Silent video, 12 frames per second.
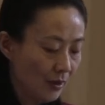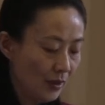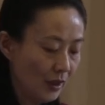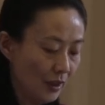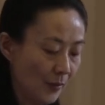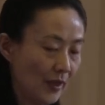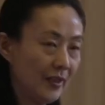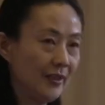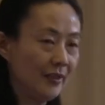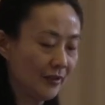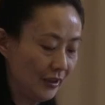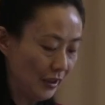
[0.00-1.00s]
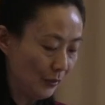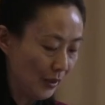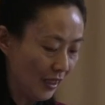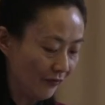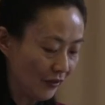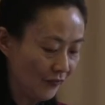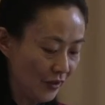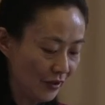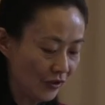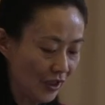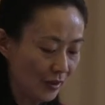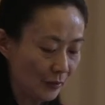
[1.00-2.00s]
In the poetic theory of the
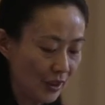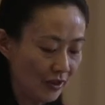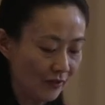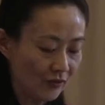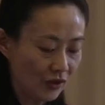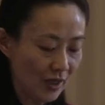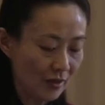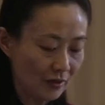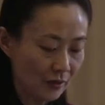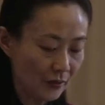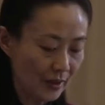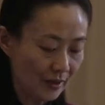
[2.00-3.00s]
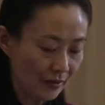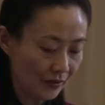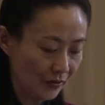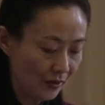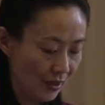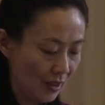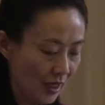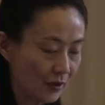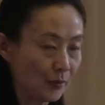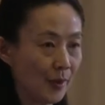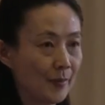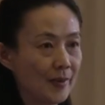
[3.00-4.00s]
first generation of Chicago critics,
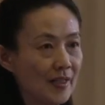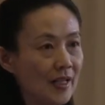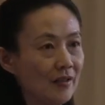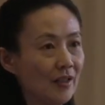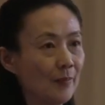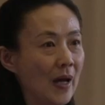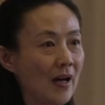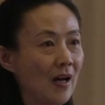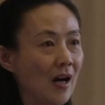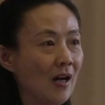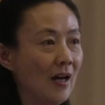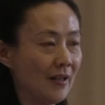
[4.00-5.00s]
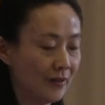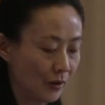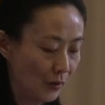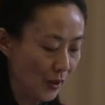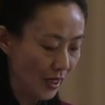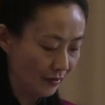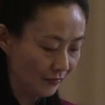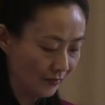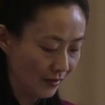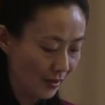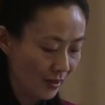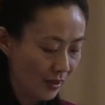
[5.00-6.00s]
as represented by R. S. Crane,
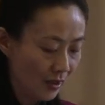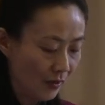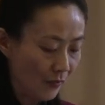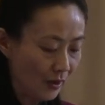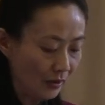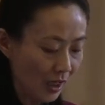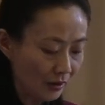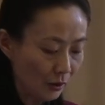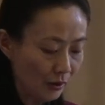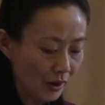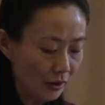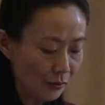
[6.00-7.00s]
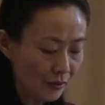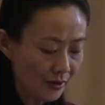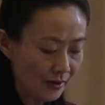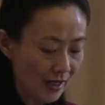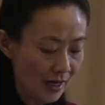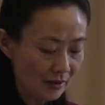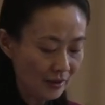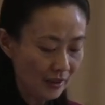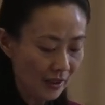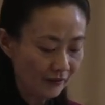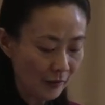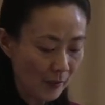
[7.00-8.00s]
we not only lose sight
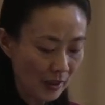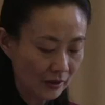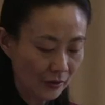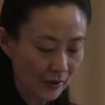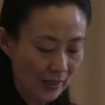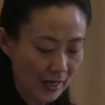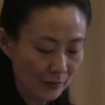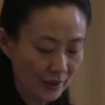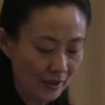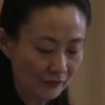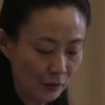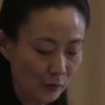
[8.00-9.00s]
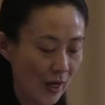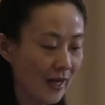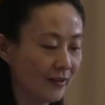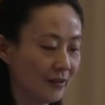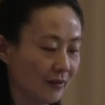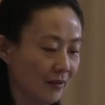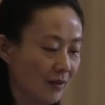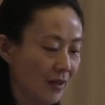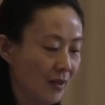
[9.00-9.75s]
of the particularity of the writer